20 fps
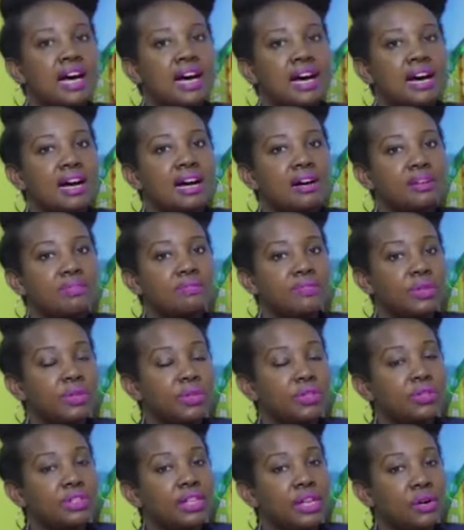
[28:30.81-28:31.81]
If you
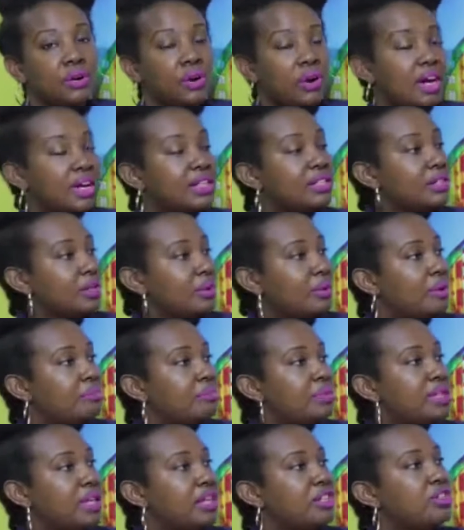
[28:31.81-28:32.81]
go to the Law Council
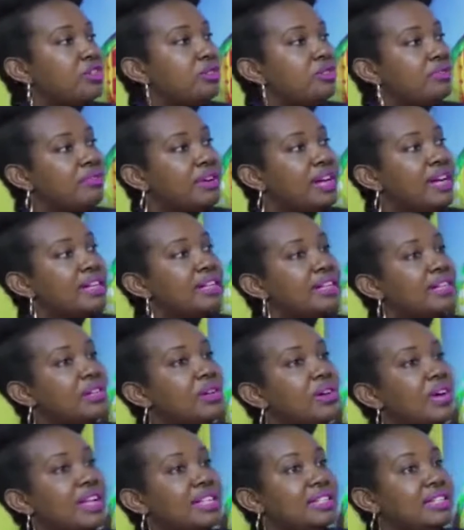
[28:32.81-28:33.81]
website, you find
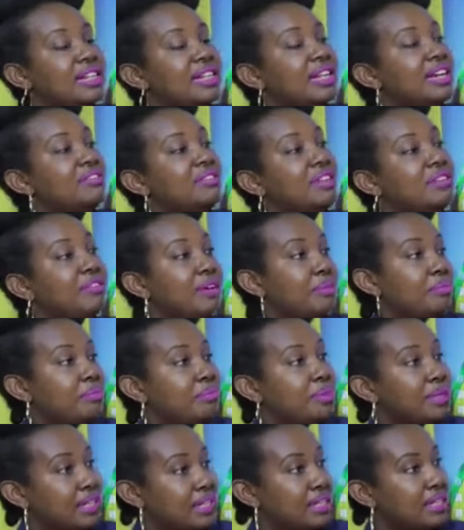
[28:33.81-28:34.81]
lawyers that have ever
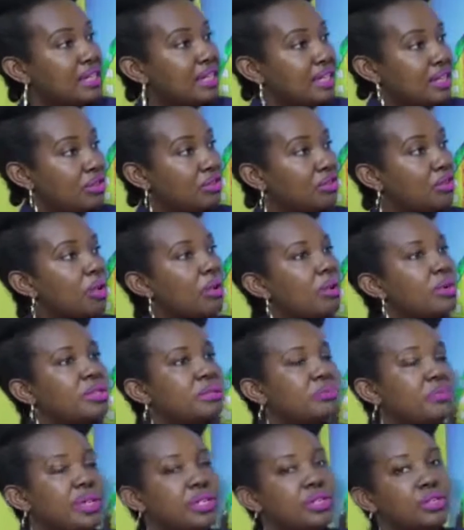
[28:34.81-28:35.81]
been
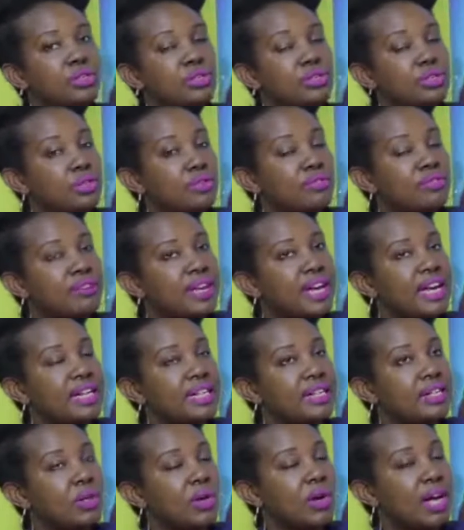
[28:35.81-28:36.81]
enrolled, but you'll also
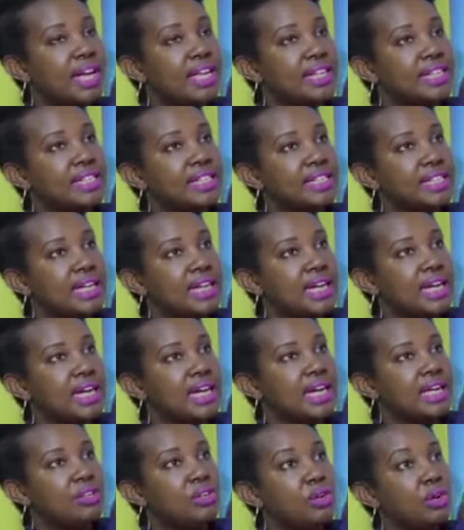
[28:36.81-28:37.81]
find
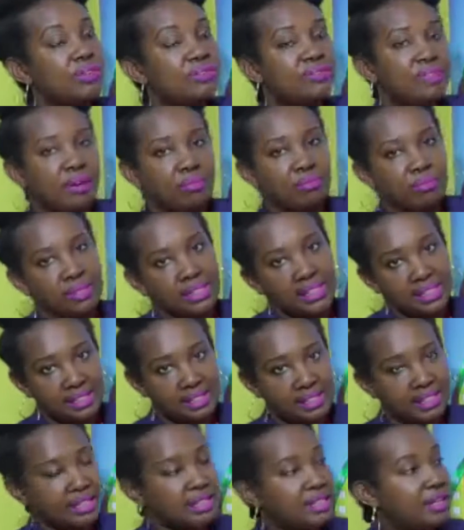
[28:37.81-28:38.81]
law
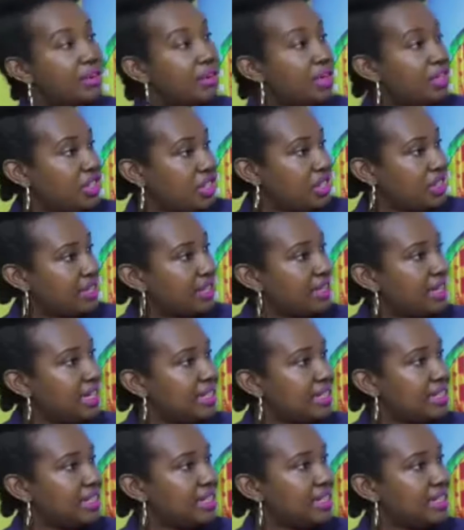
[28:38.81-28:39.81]
firms that are
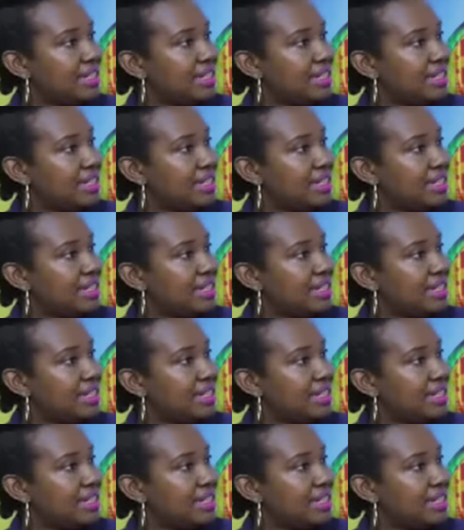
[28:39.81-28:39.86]
registered